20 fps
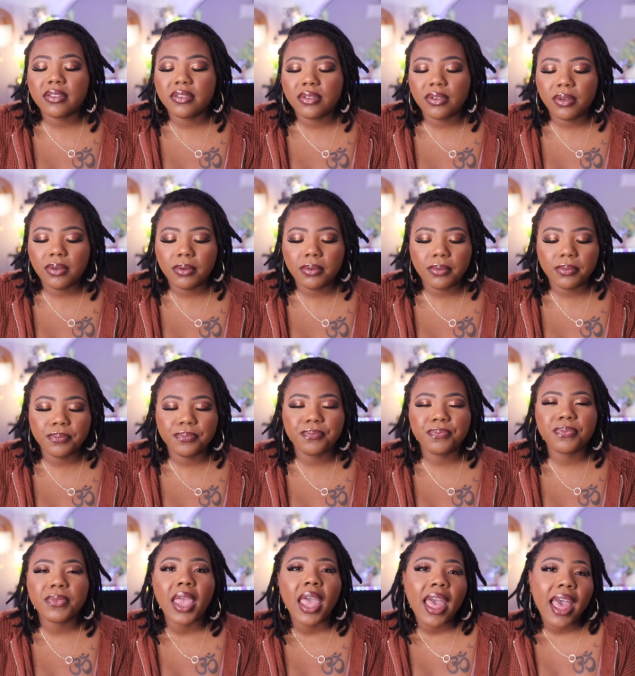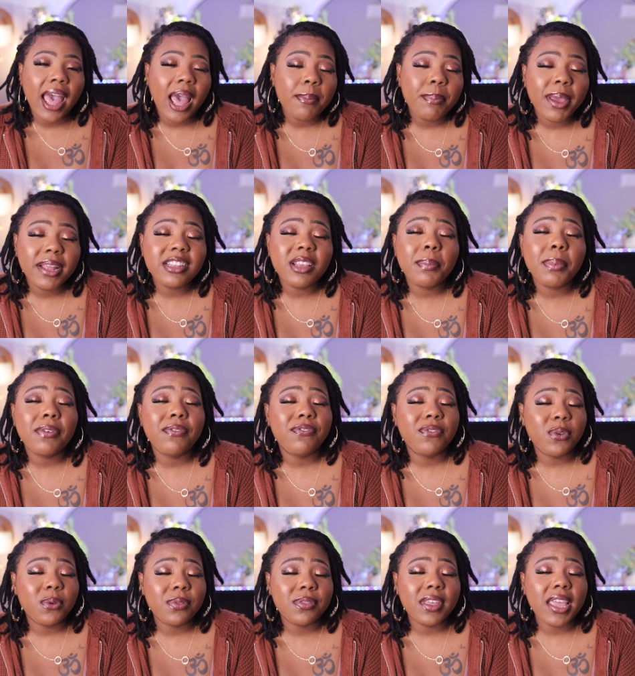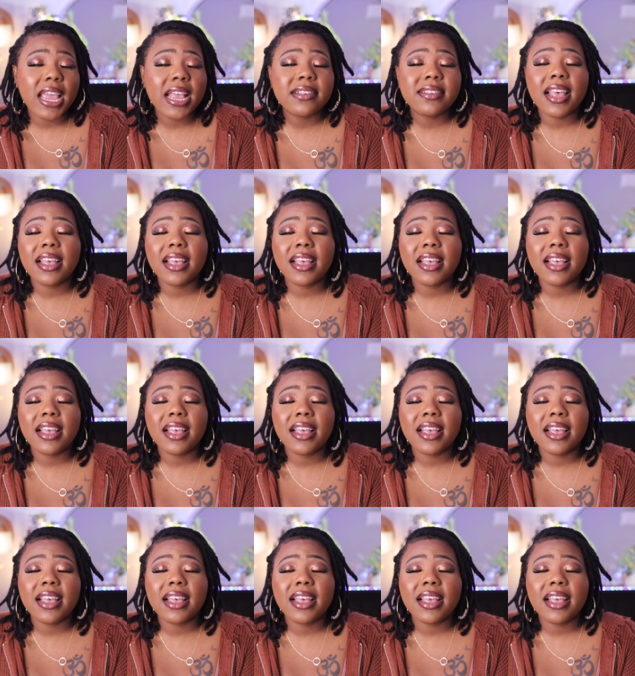So I picked up a few things.